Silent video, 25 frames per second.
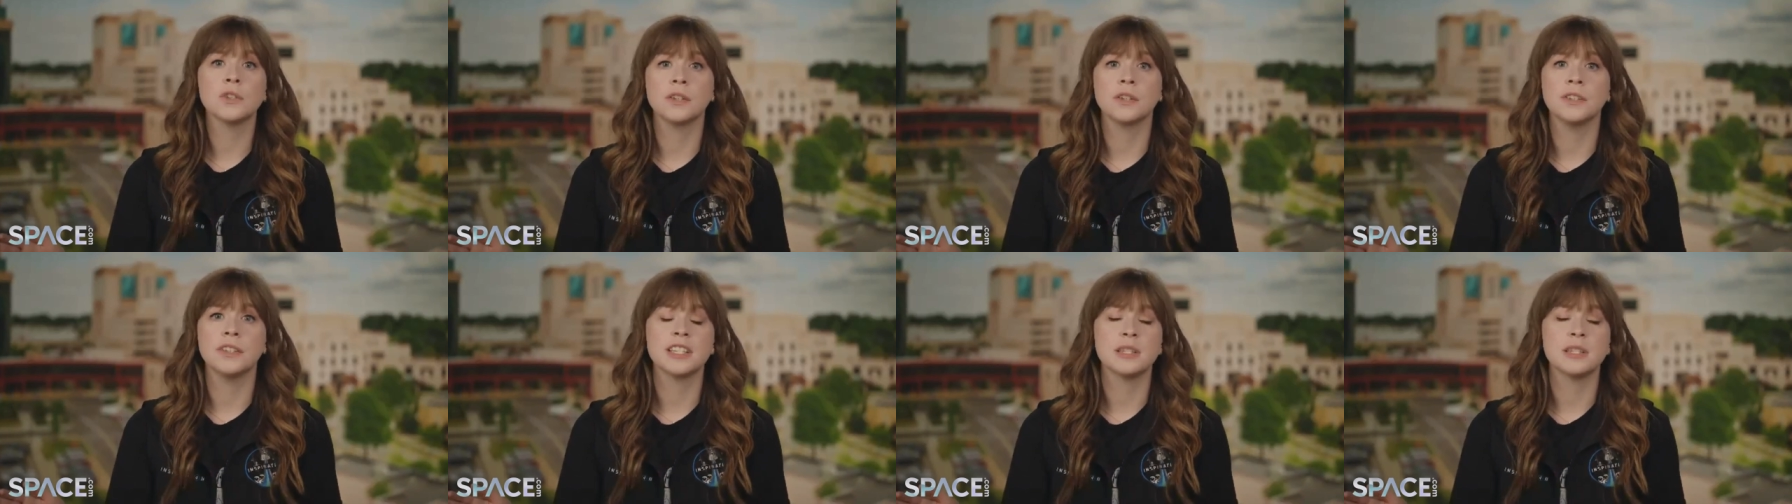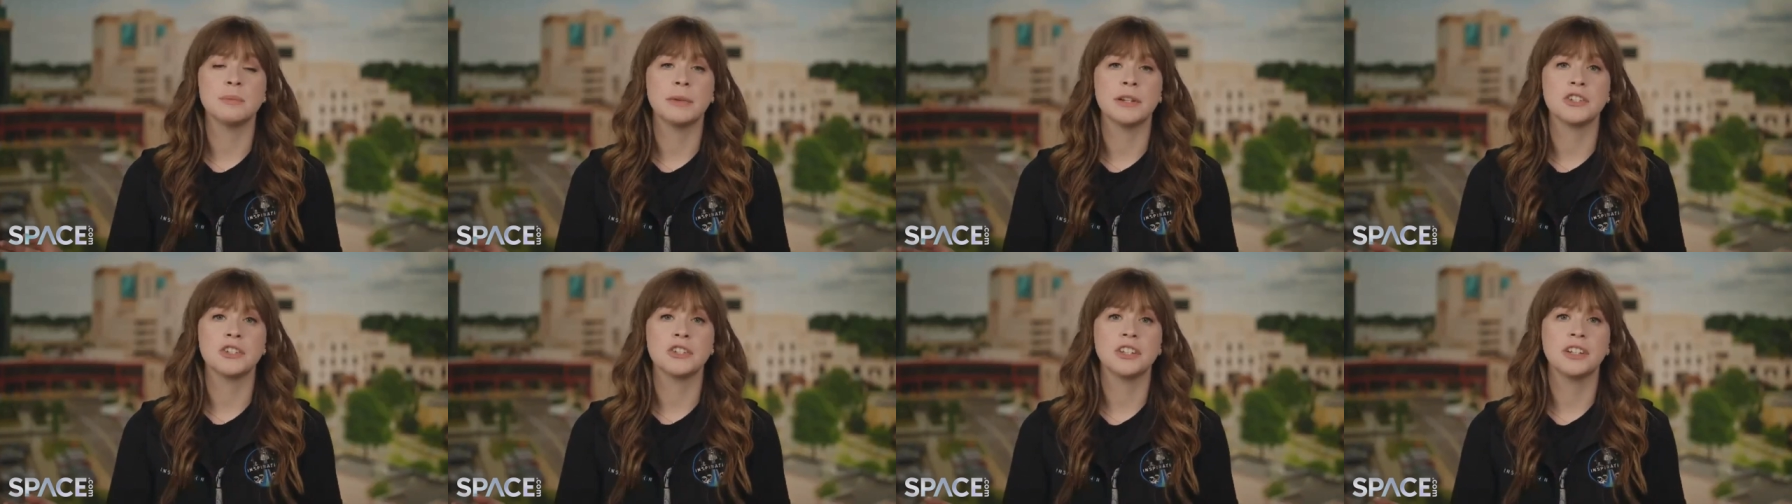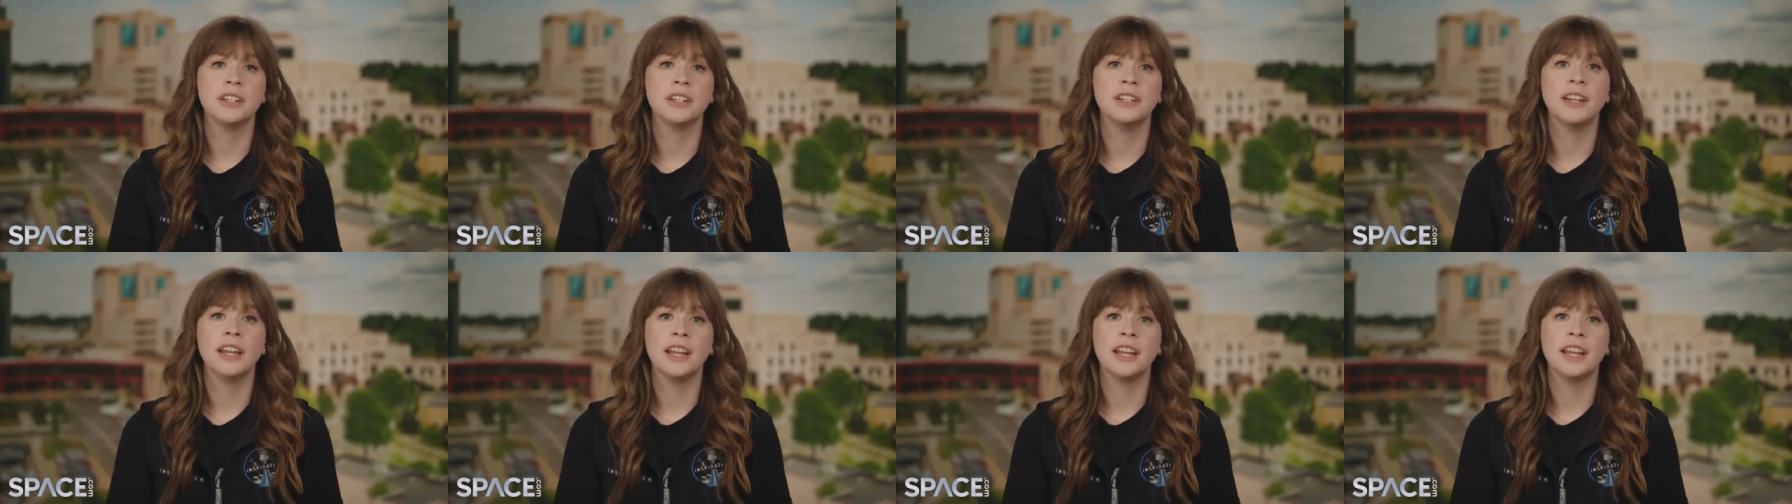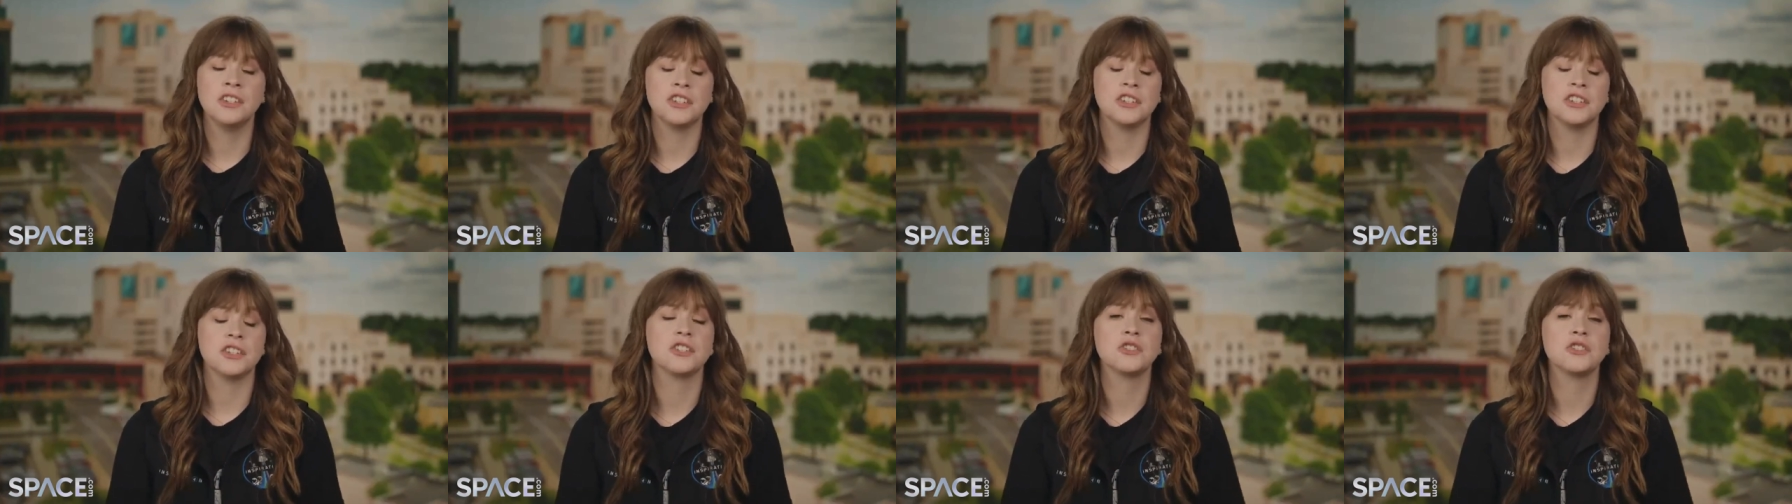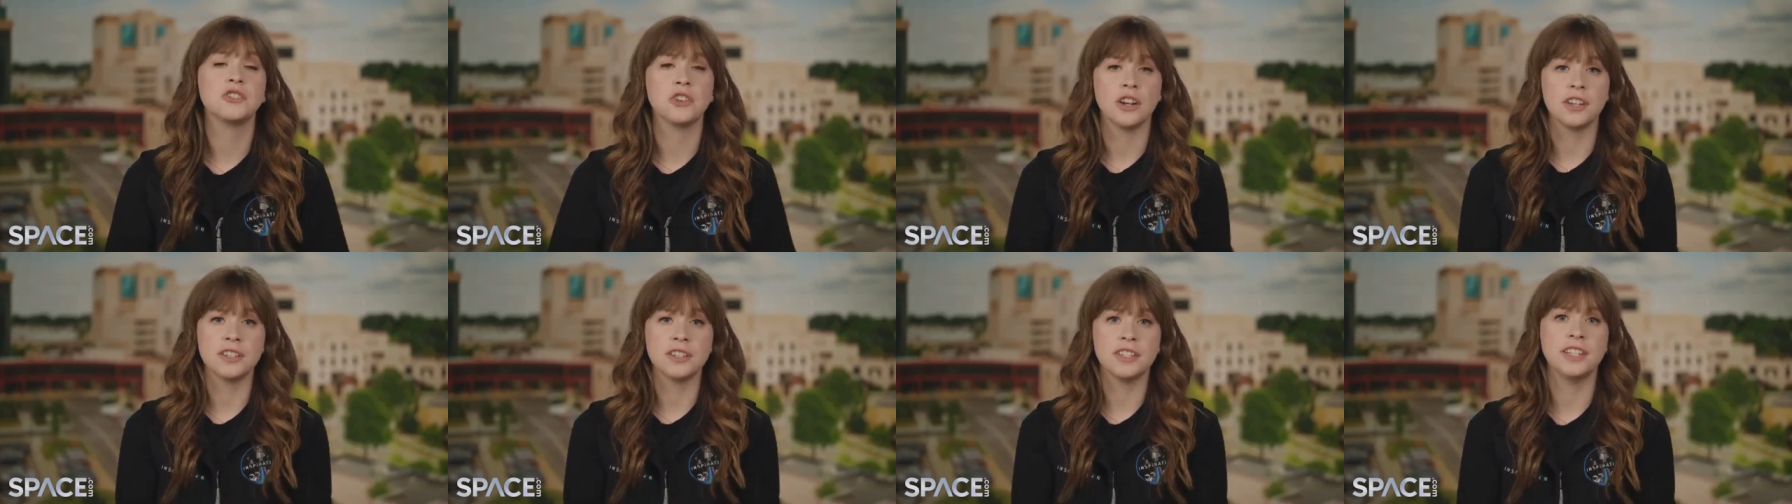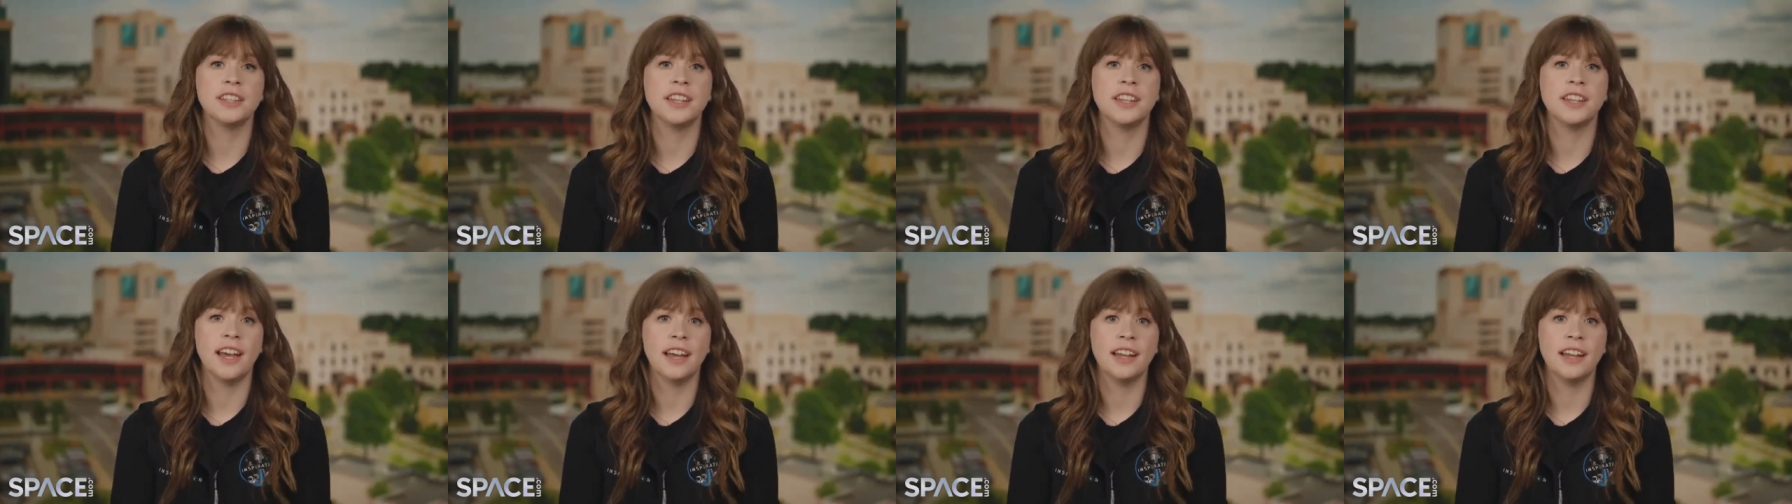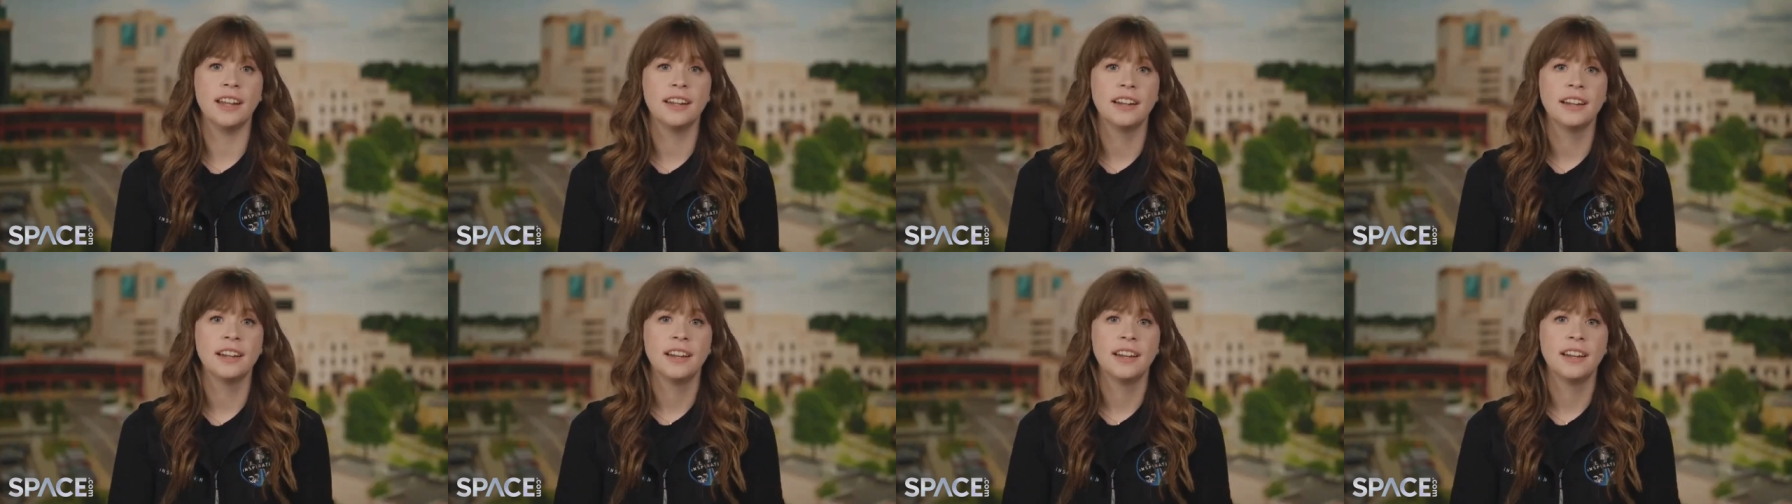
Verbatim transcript: on this mission, and just trusting that